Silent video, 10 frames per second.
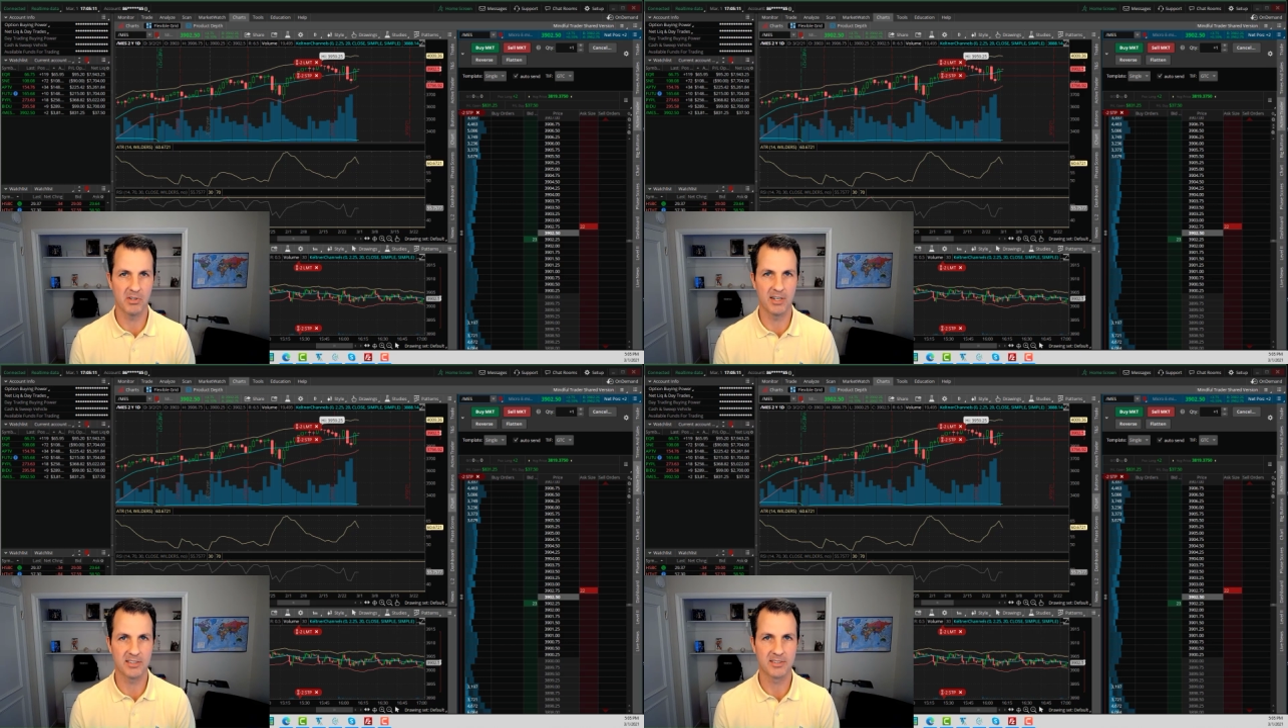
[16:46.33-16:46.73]

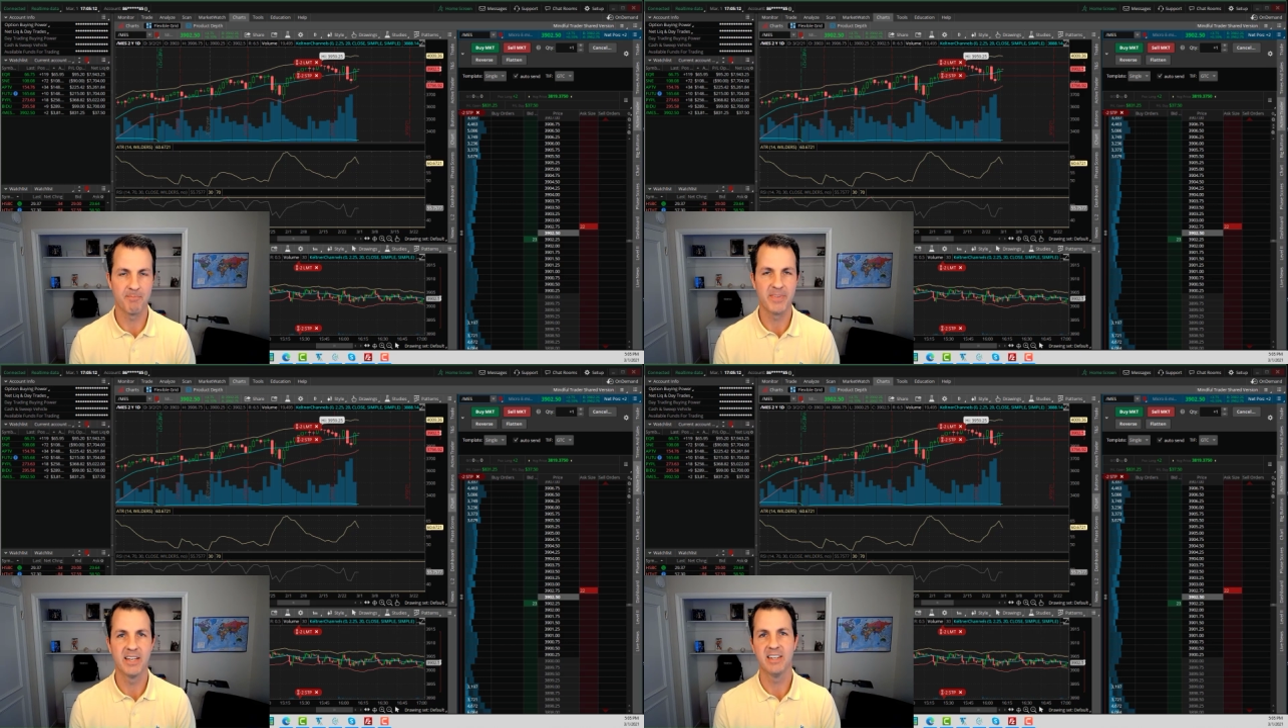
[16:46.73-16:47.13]
loss.
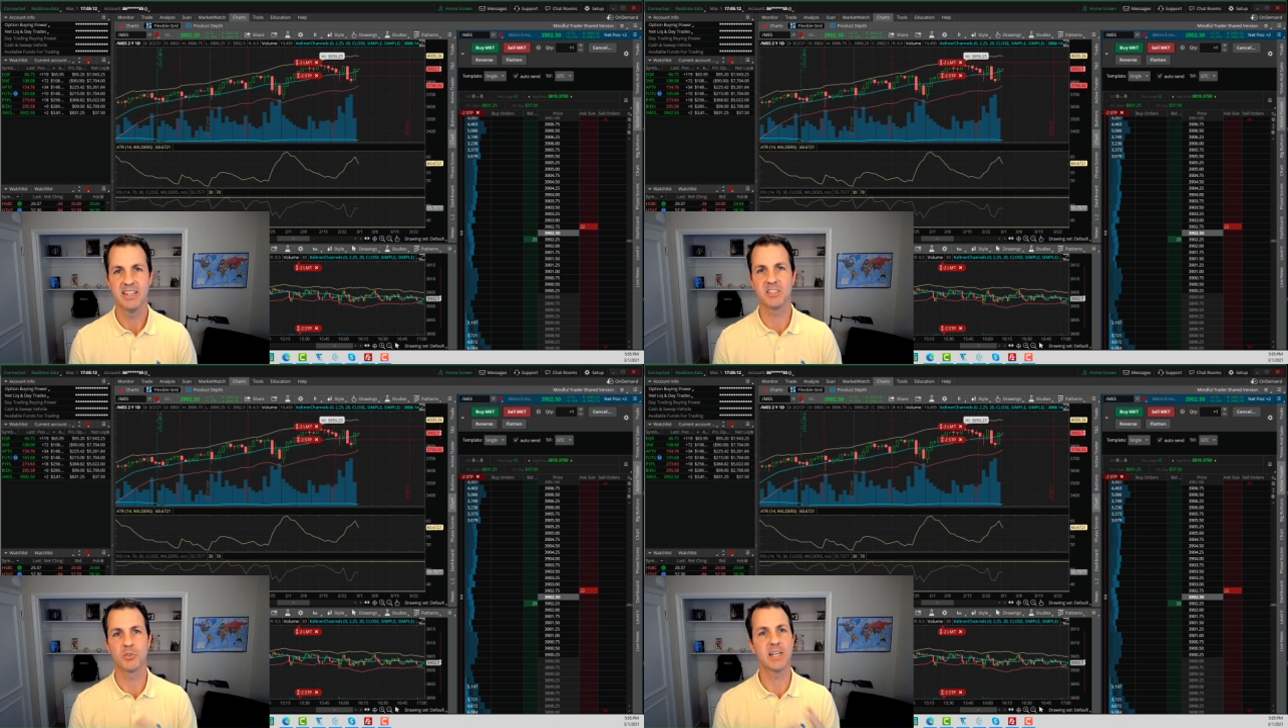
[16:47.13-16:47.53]

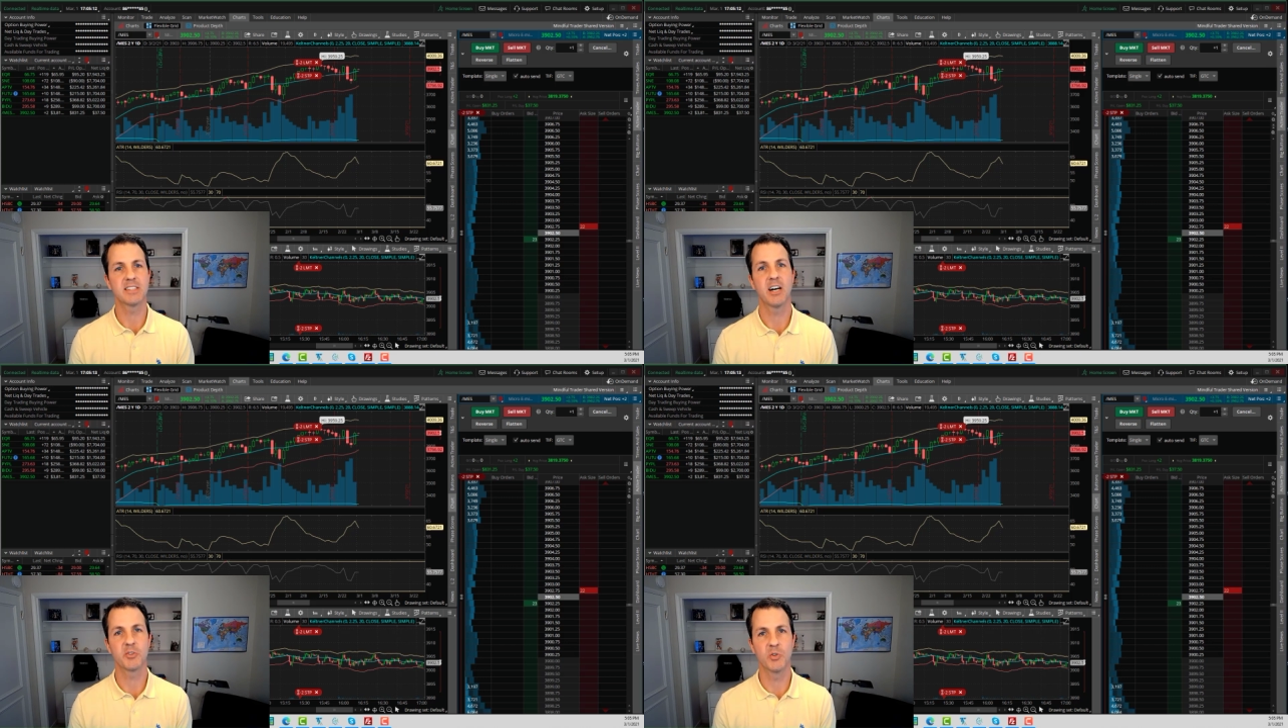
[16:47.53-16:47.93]
And so that's
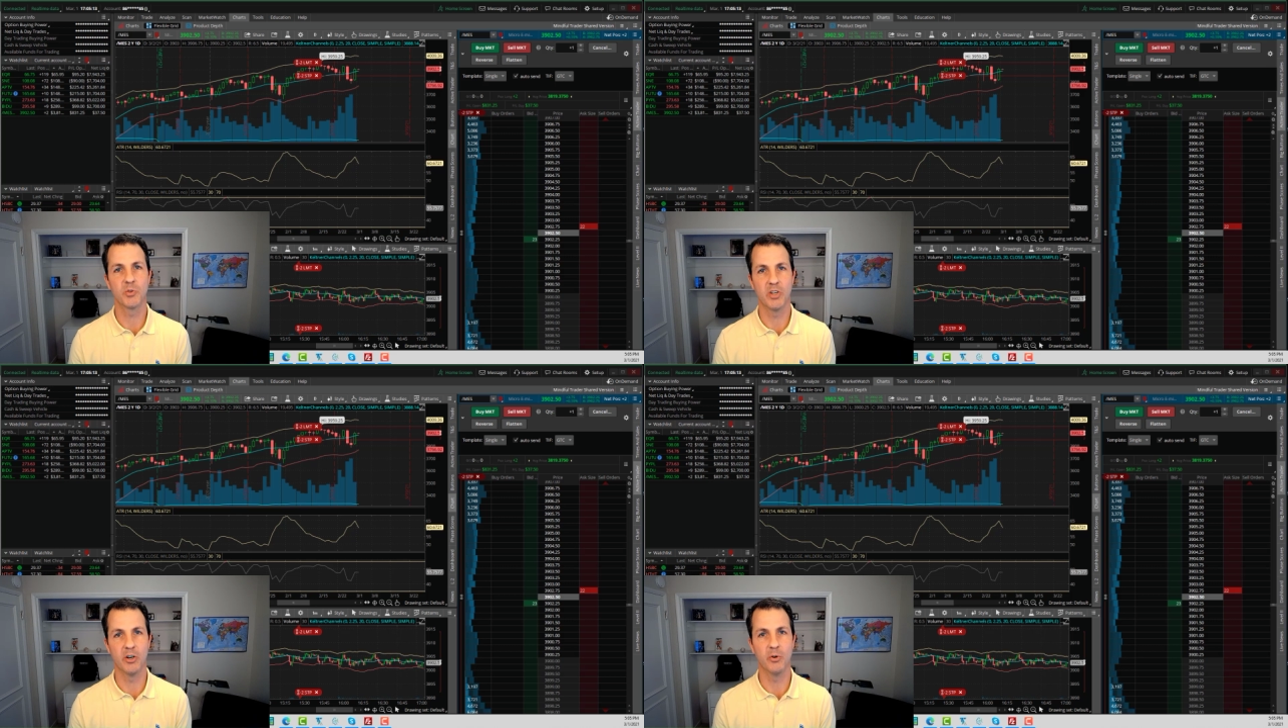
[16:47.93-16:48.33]
how you'll
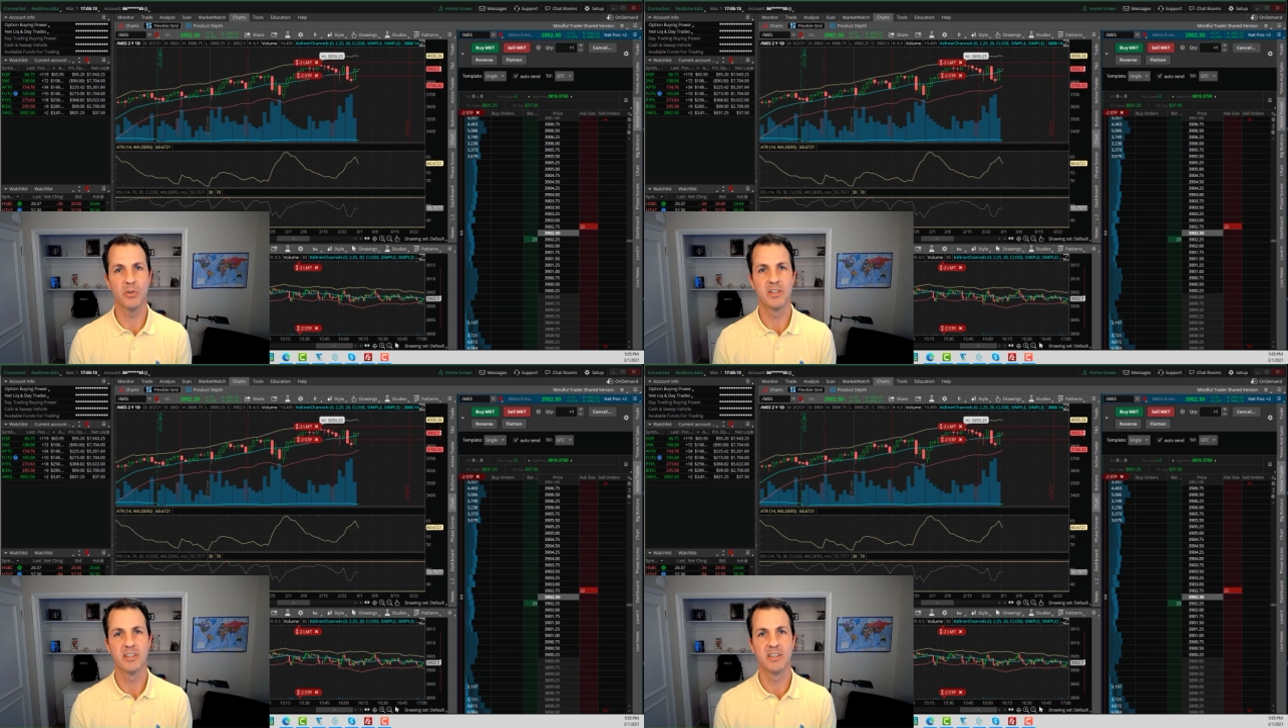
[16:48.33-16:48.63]
know